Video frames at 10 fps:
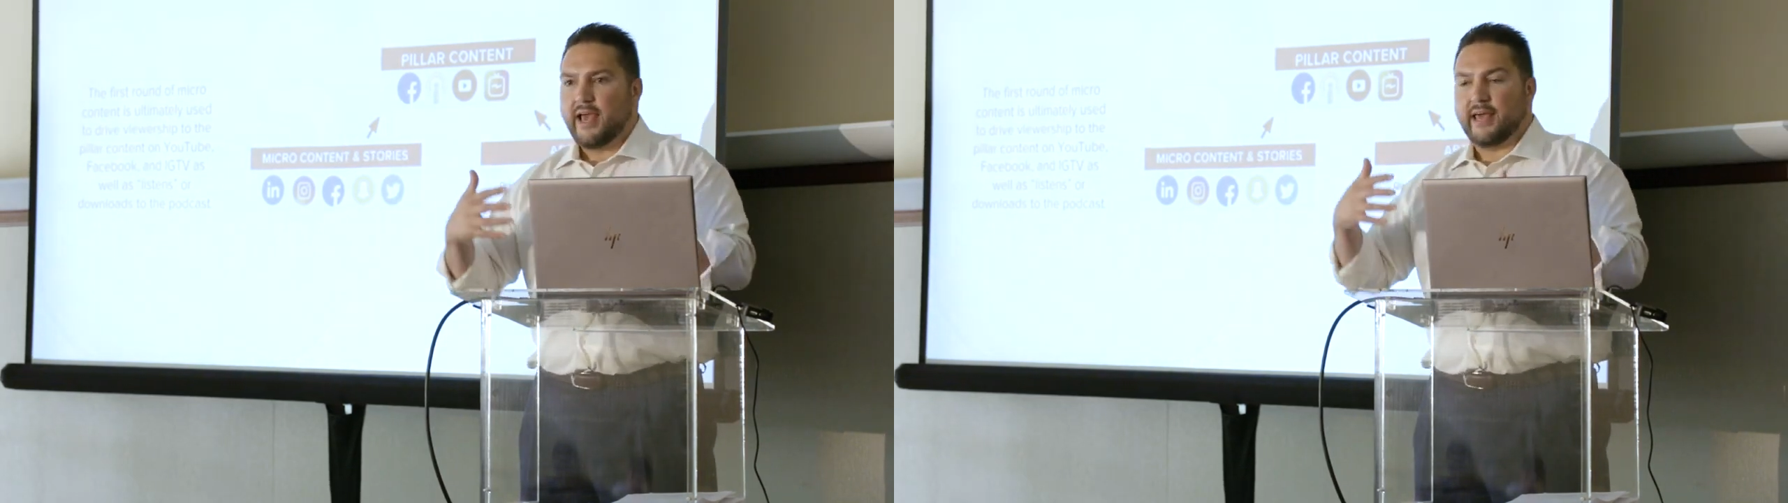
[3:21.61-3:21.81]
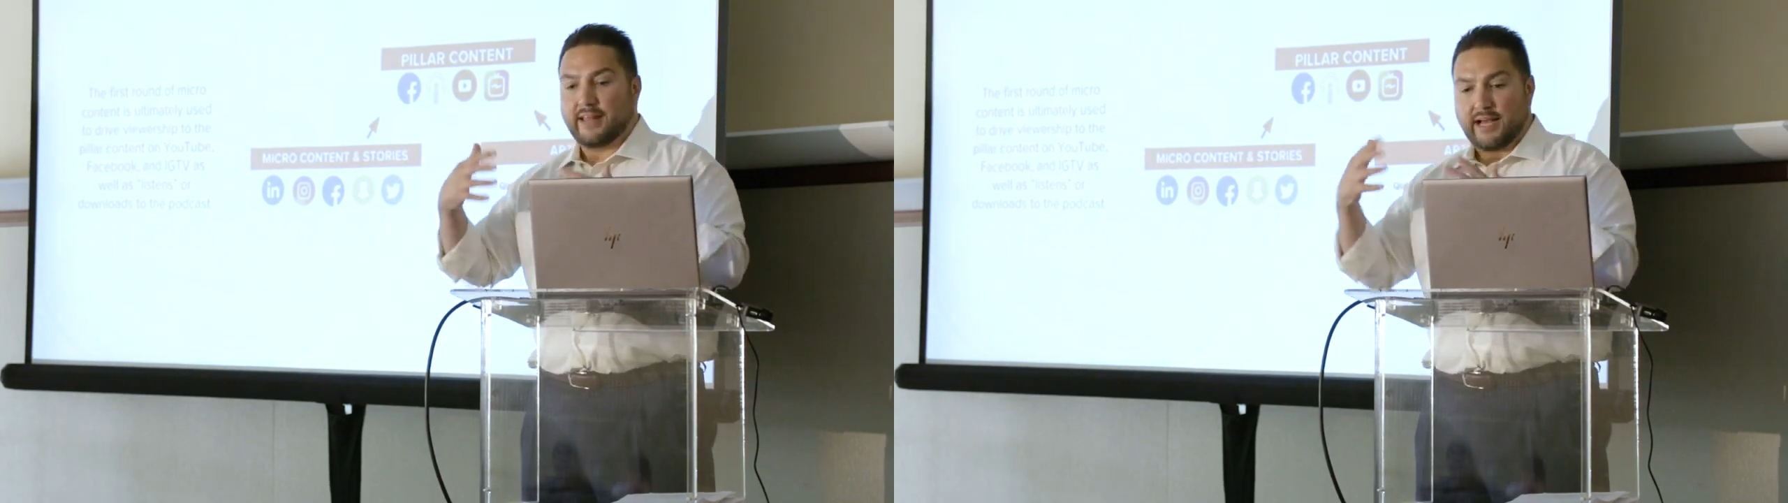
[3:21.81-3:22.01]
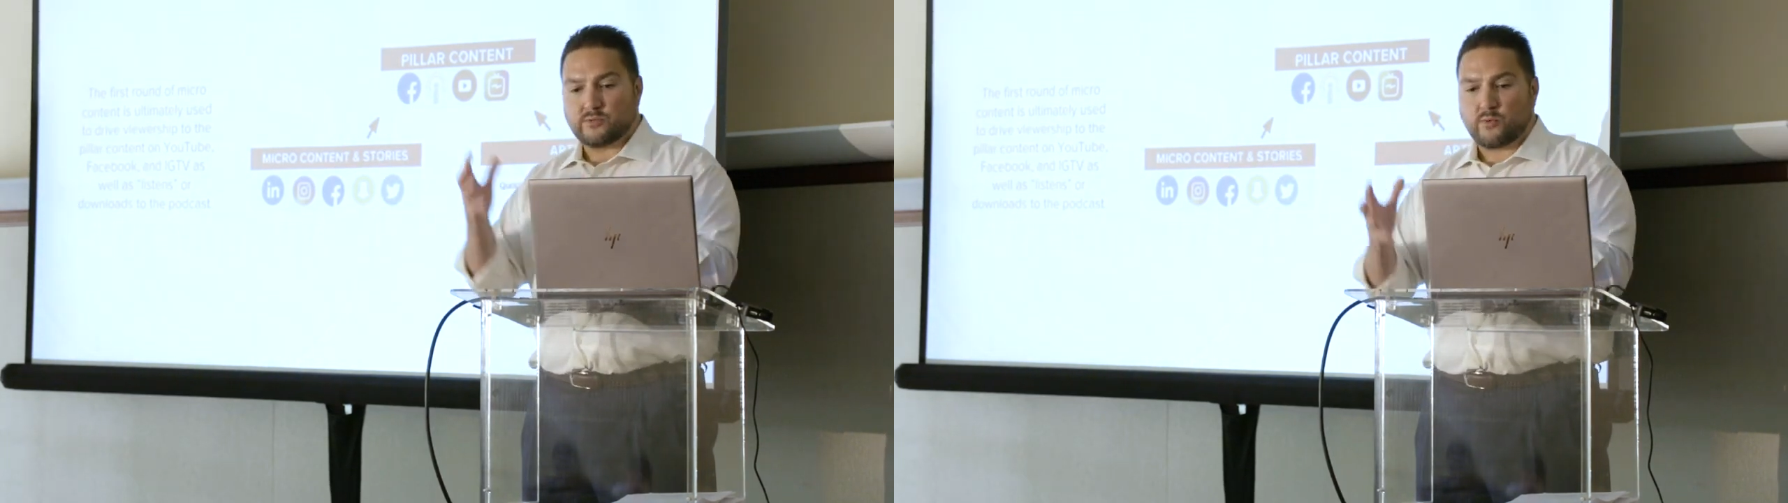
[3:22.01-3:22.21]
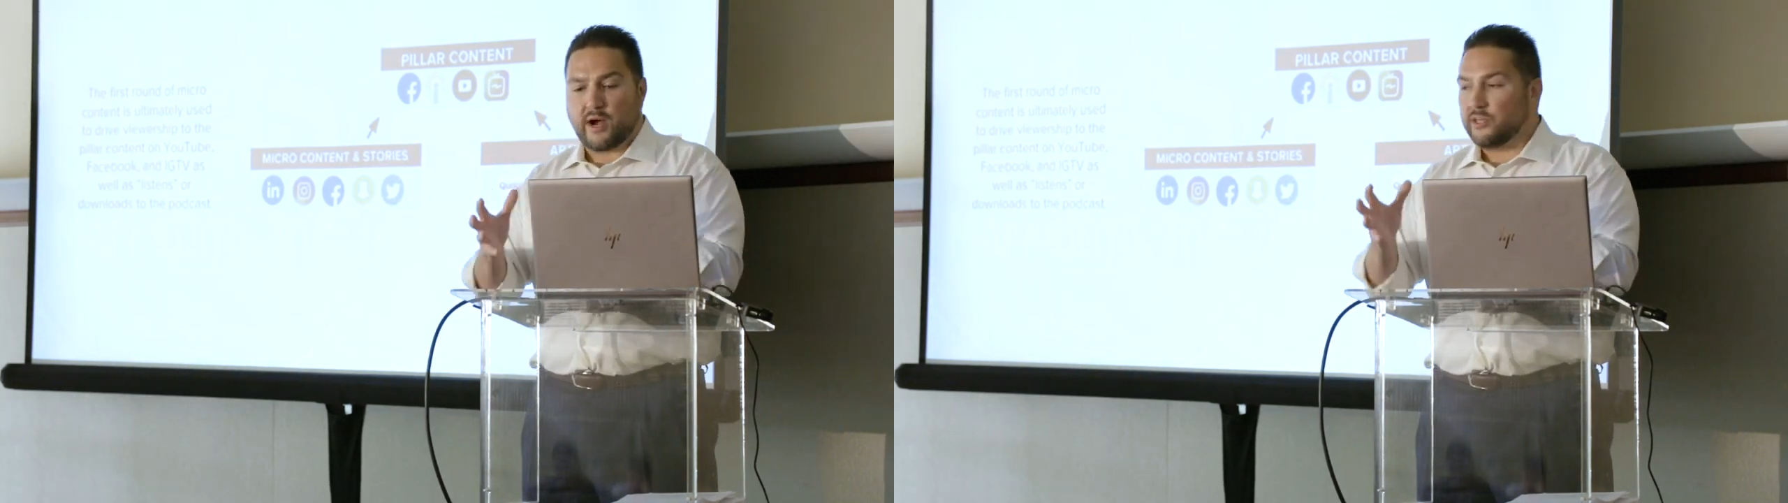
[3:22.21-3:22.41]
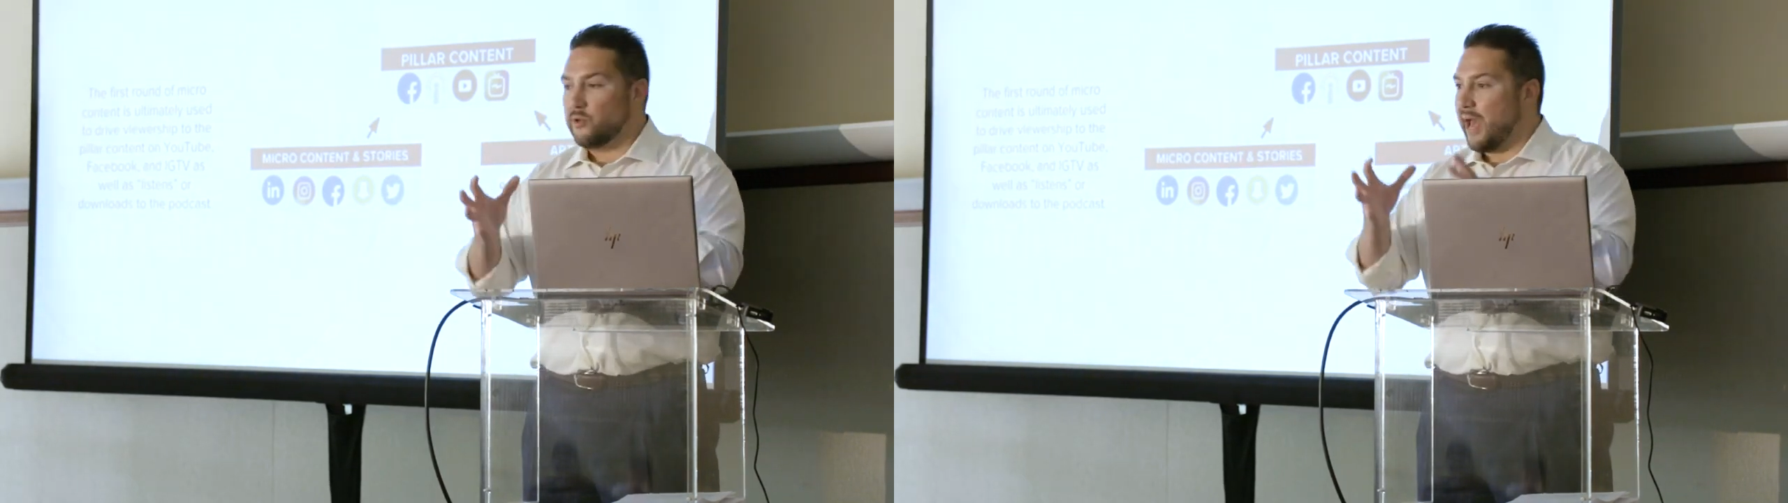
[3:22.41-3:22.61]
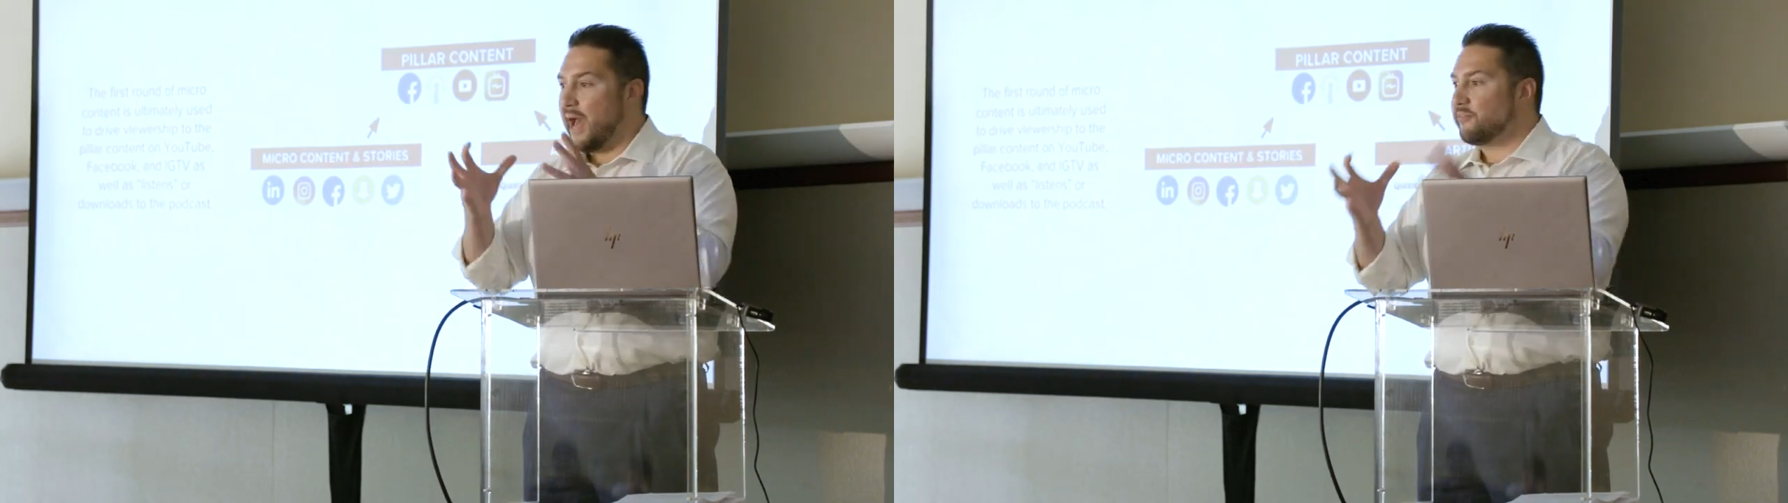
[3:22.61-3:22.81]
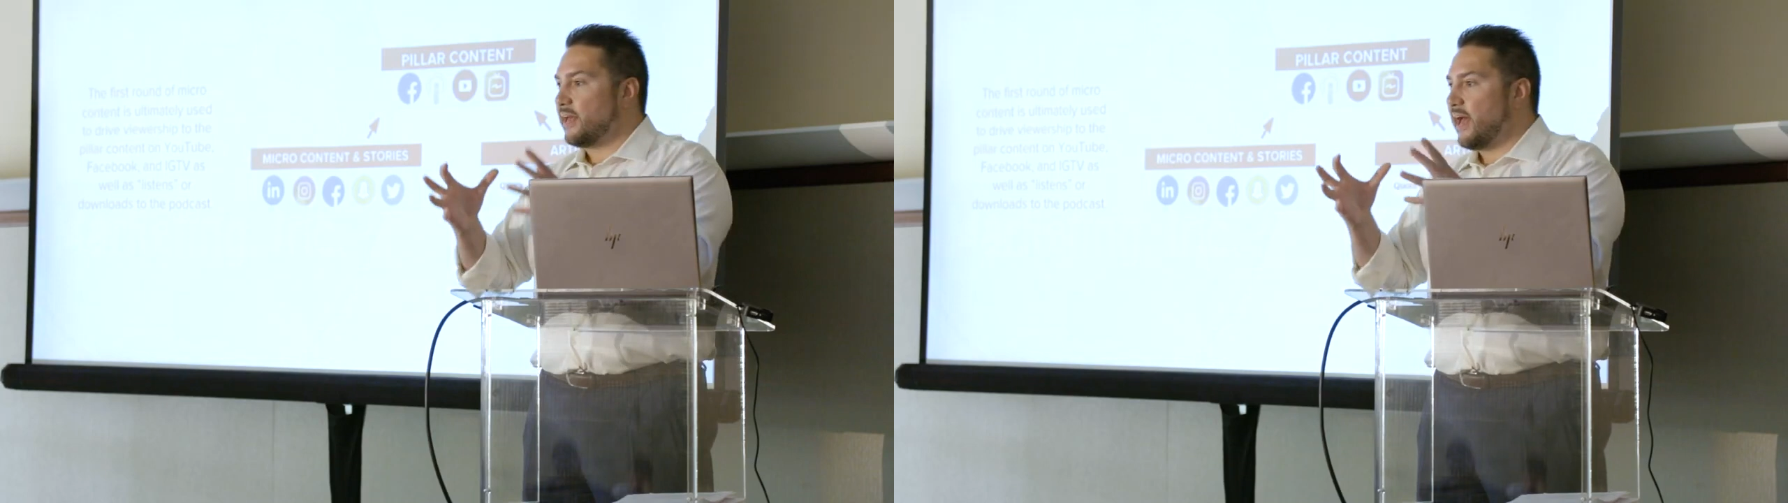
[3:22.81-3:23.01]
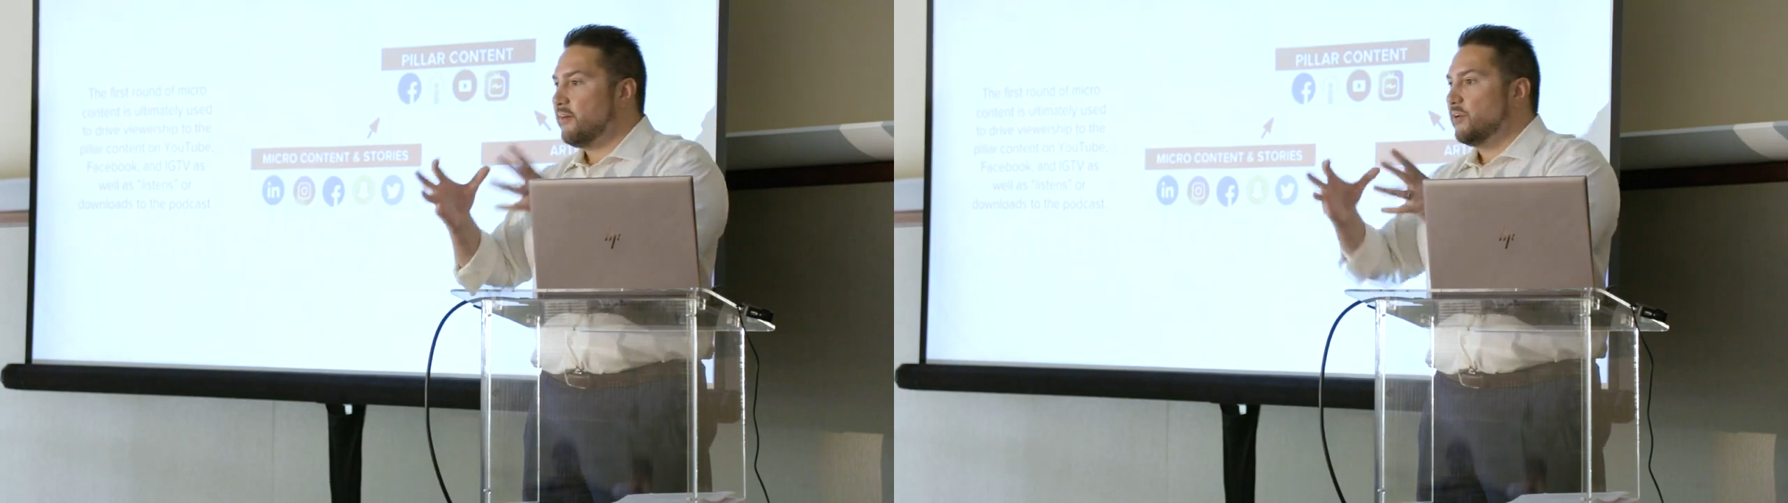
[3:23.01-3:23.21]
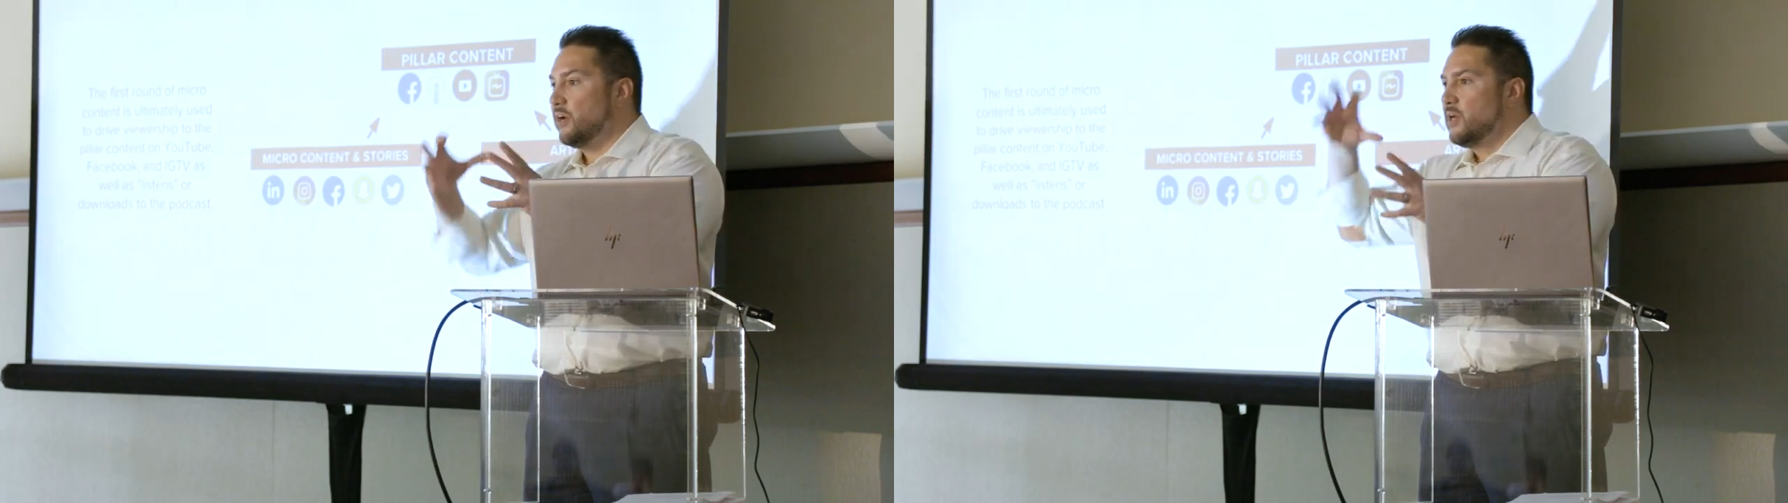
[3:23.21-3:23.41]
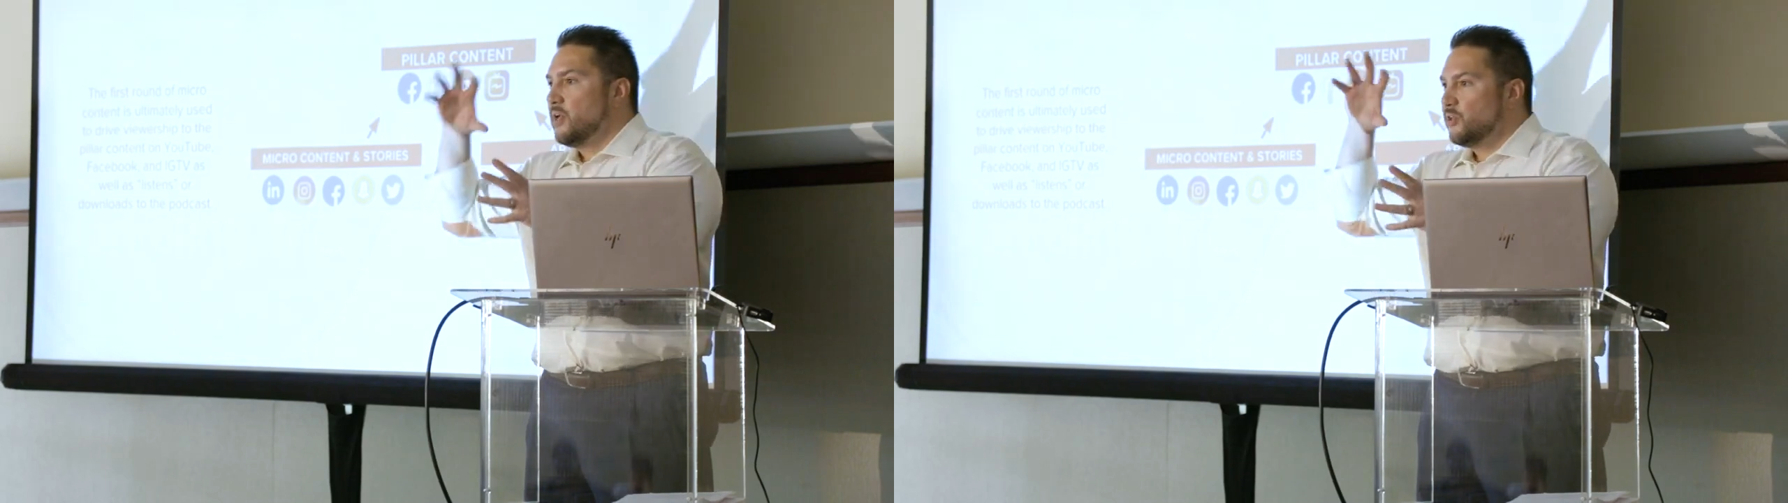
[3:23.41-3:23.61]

And that's why you have to have a